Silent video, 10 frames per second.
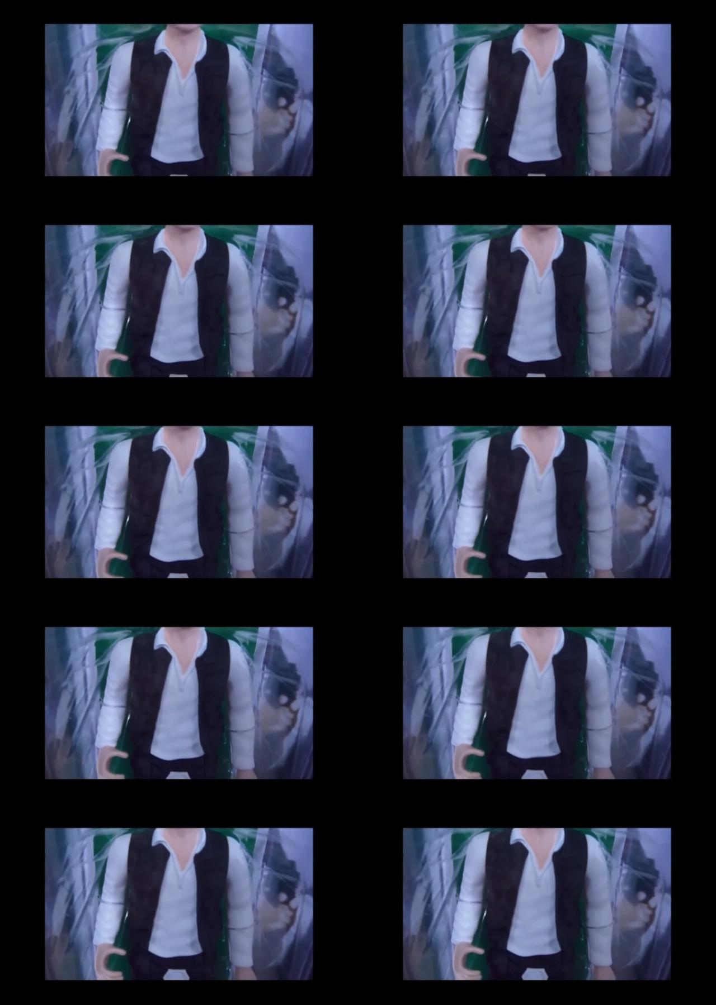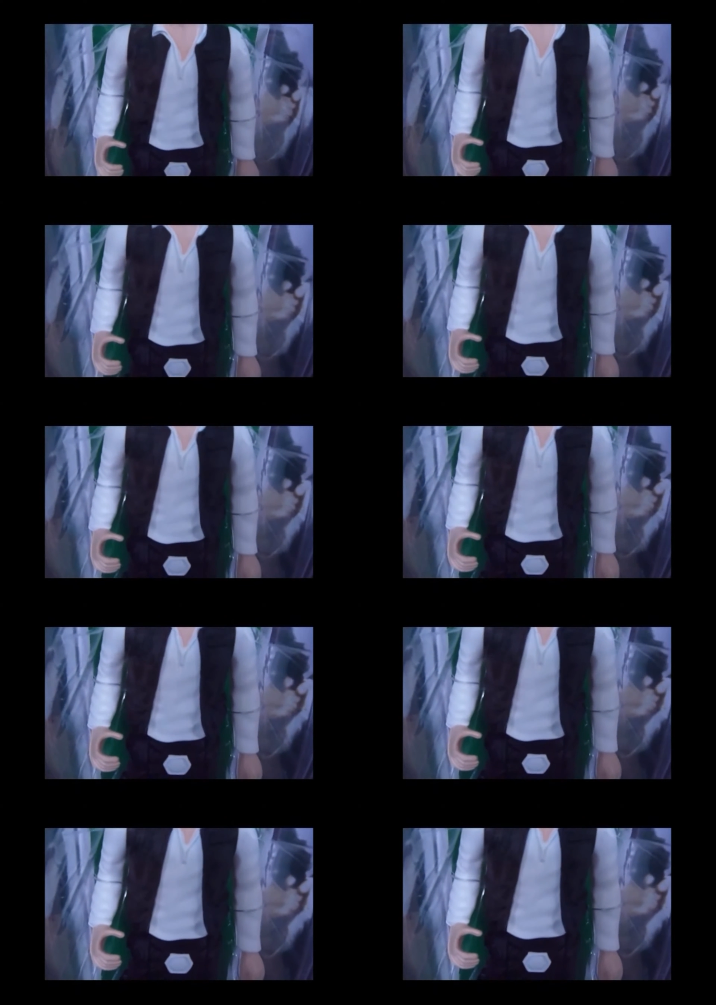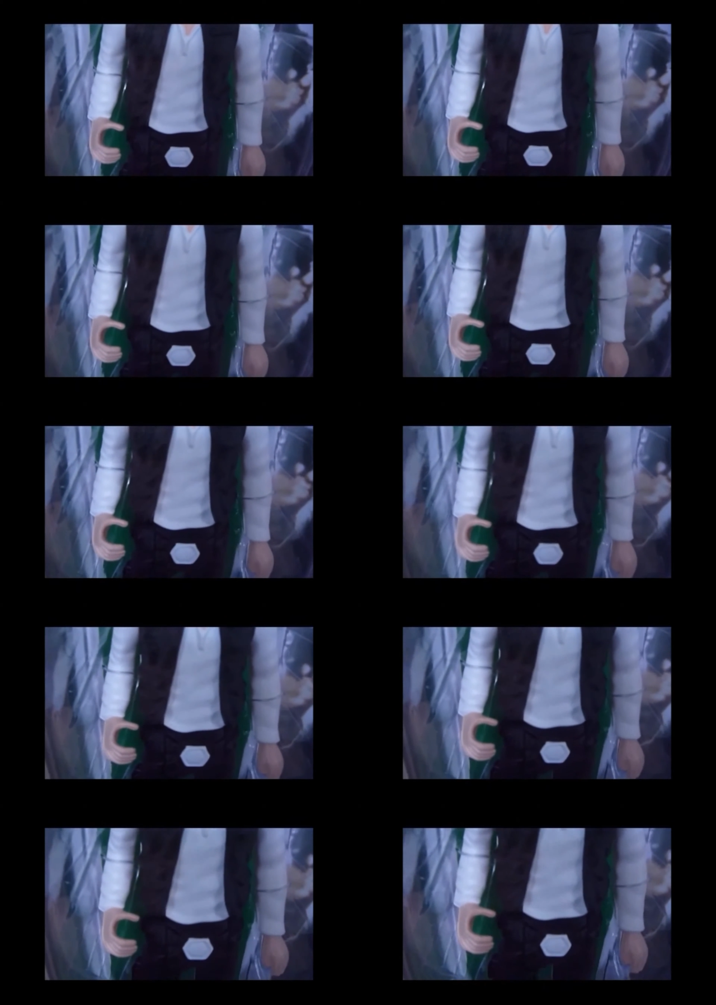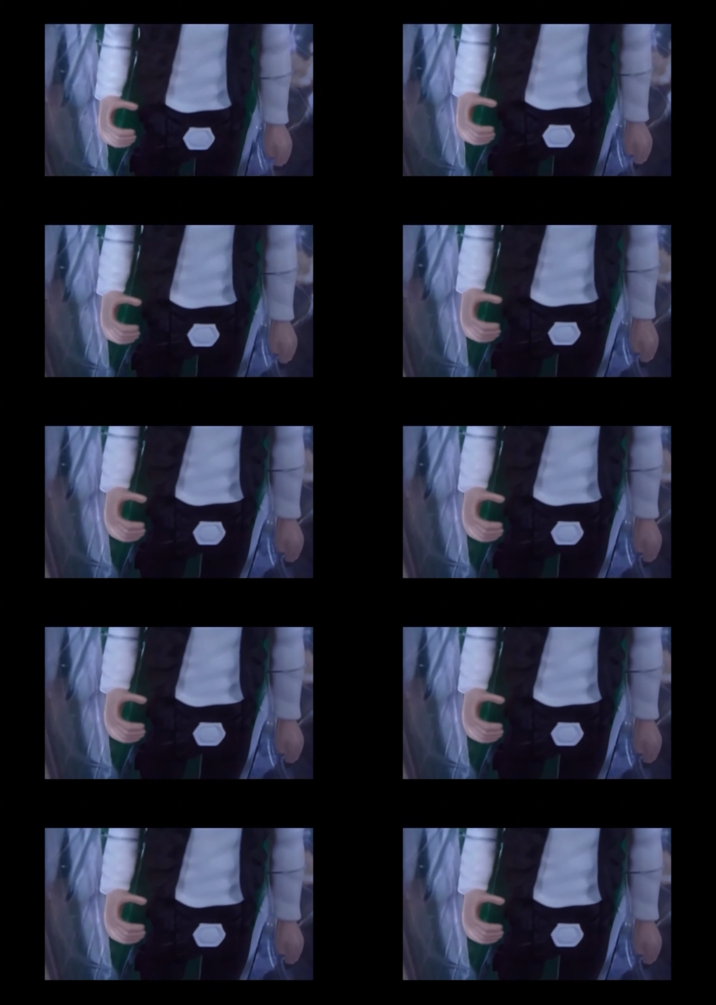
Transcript: [unreadable: no face in view]